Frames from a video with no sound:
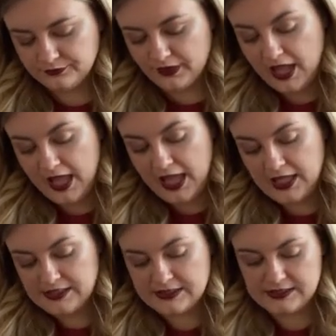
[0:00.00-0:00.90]

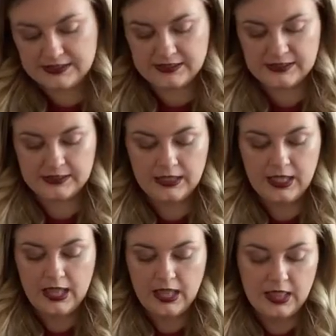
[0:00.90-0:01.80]
And
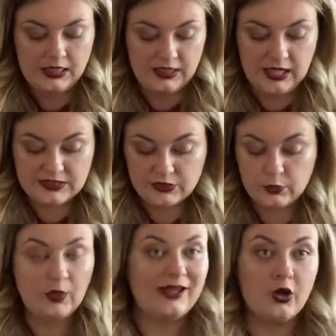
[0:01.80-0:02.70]
that's all
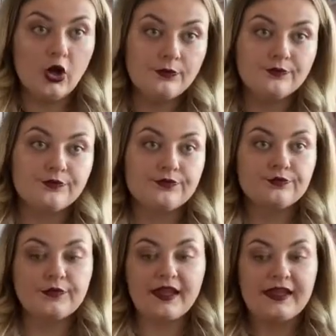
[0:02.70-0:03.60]
I got
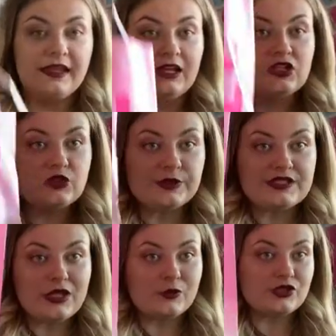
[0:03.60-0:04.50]
in Lush, was
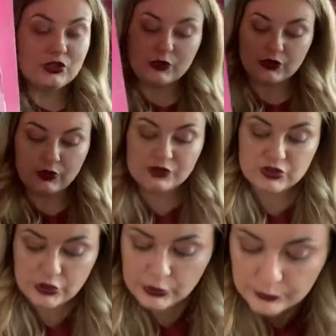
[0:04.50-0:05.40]
those
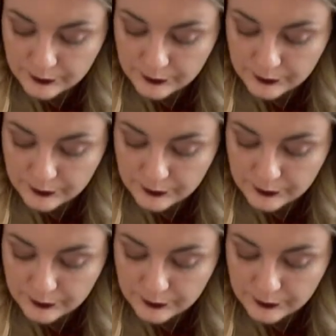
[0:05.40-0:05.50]
two.